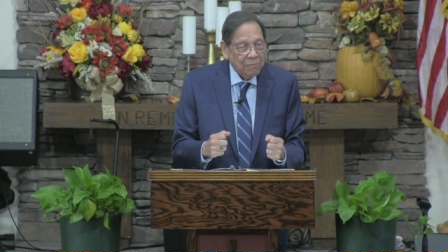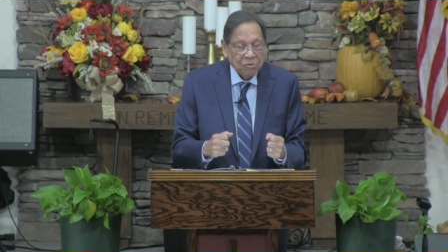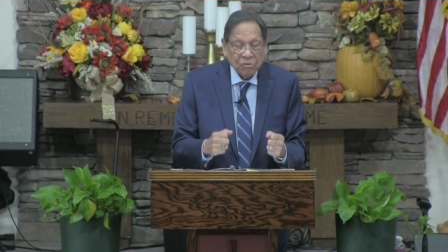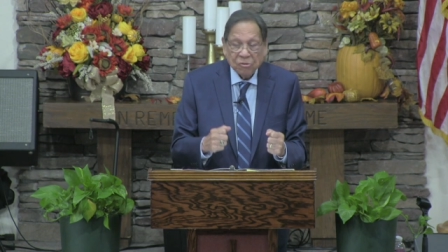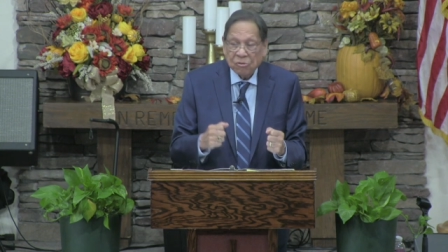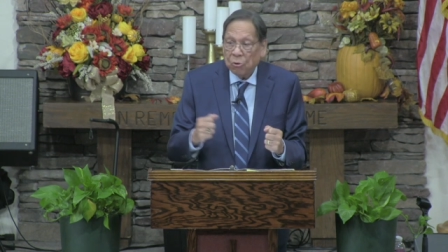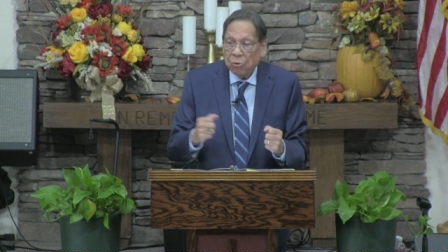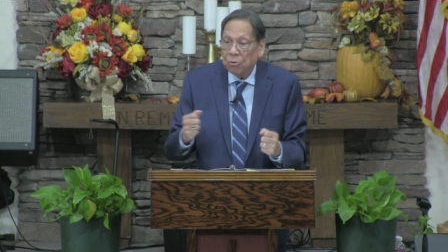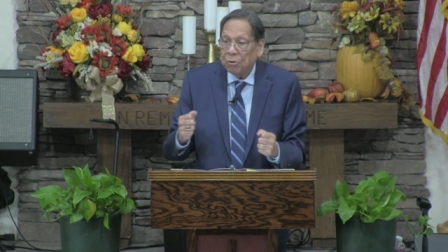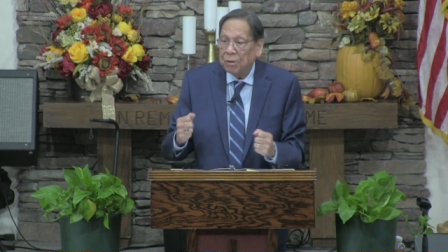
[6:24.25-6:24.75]
The
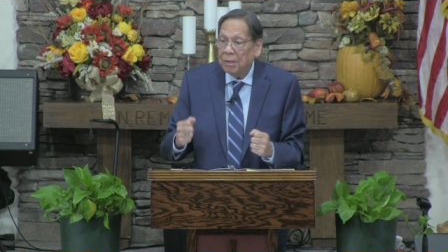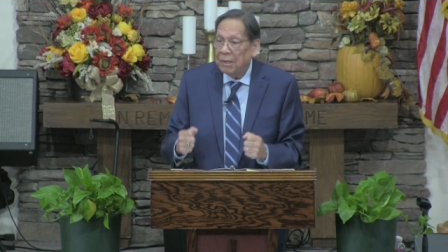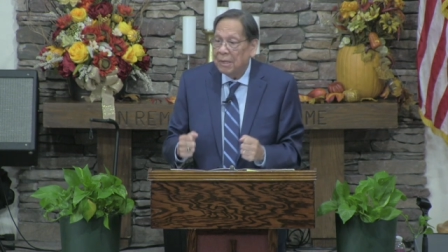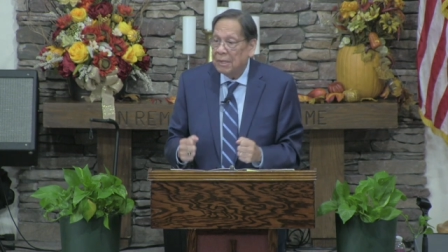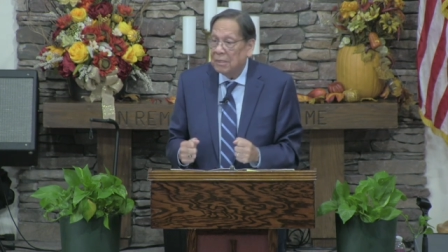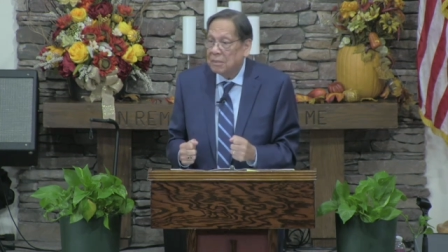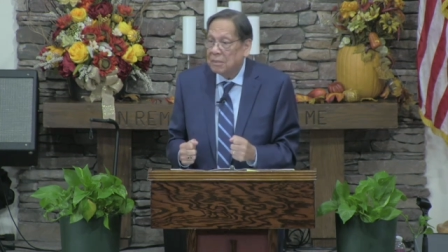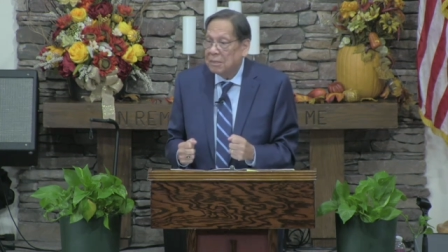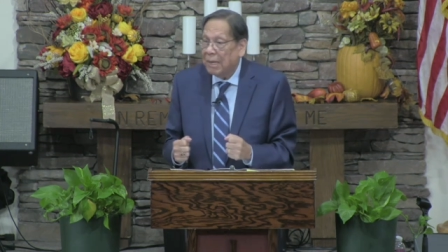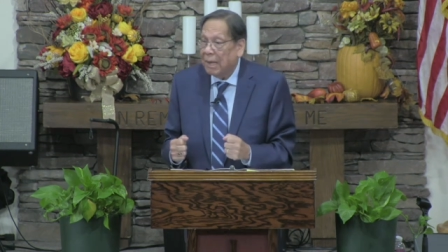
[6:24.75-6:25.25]
story
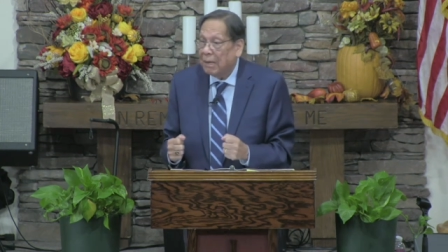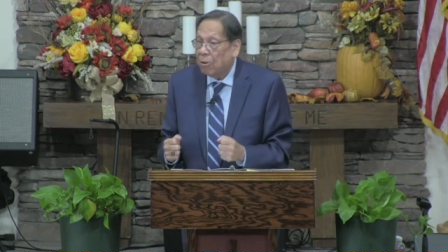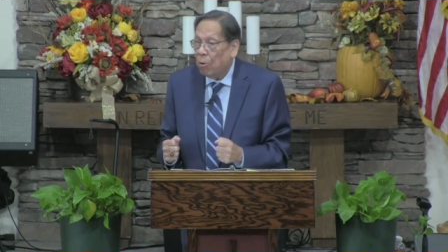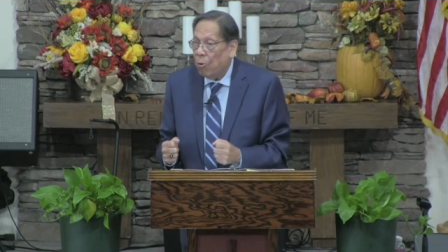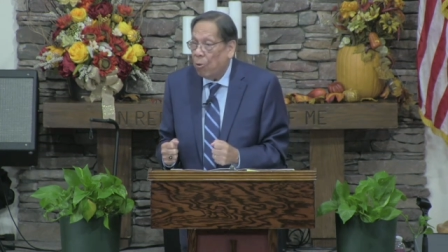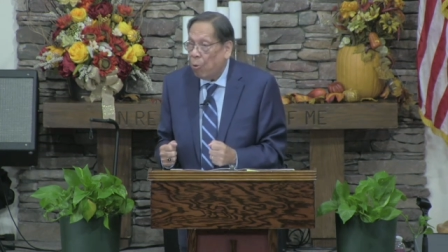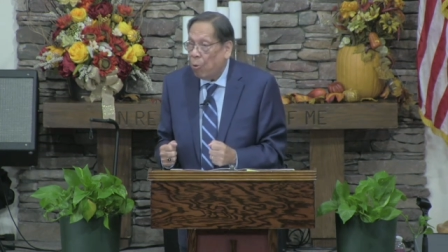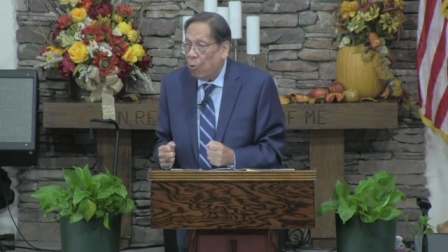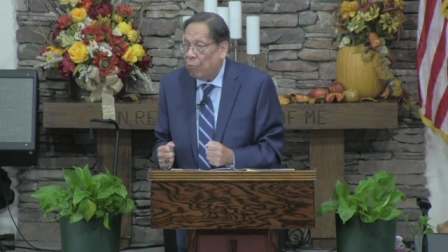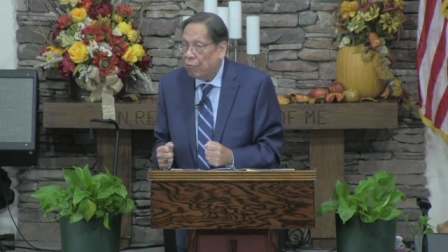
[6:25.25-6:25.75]
is not
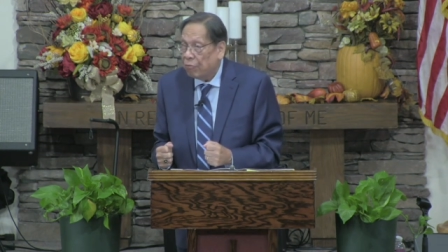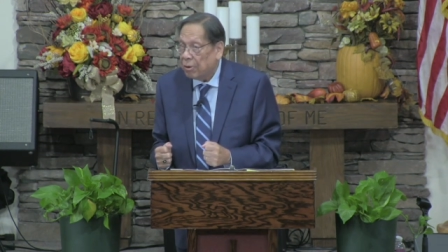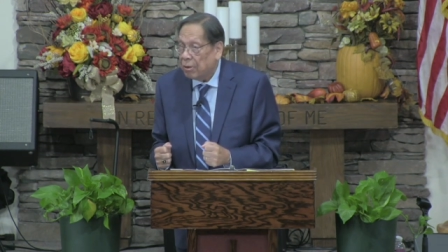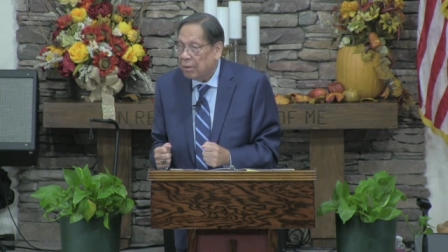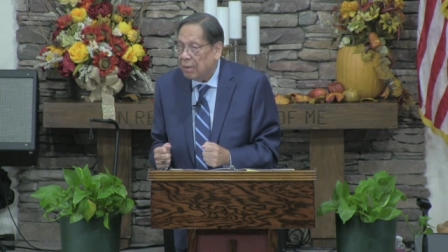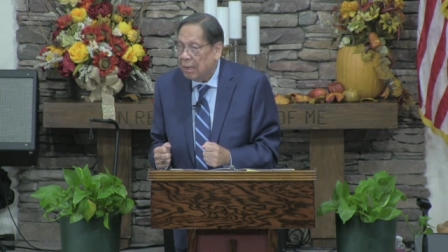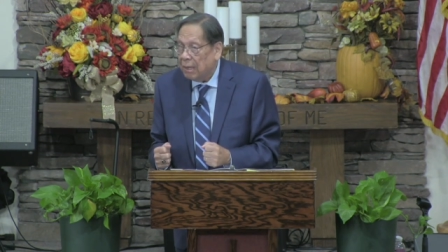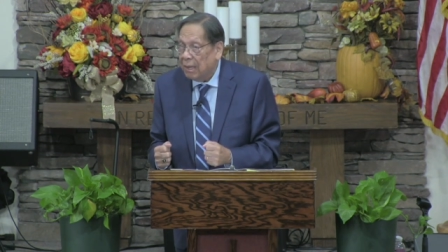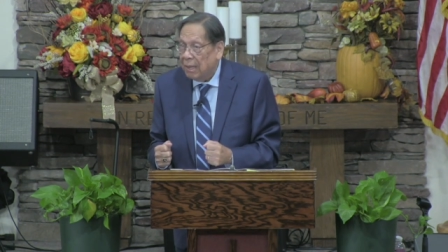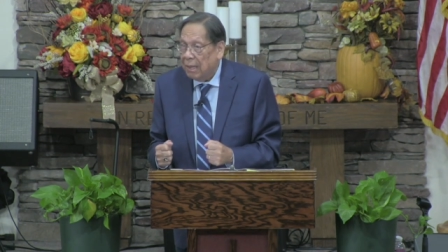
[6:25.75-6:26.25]

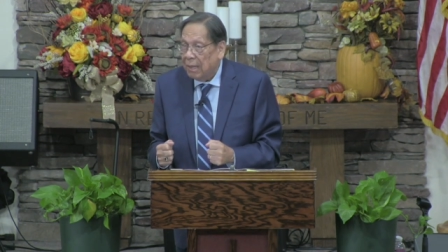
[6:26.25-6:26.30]
over.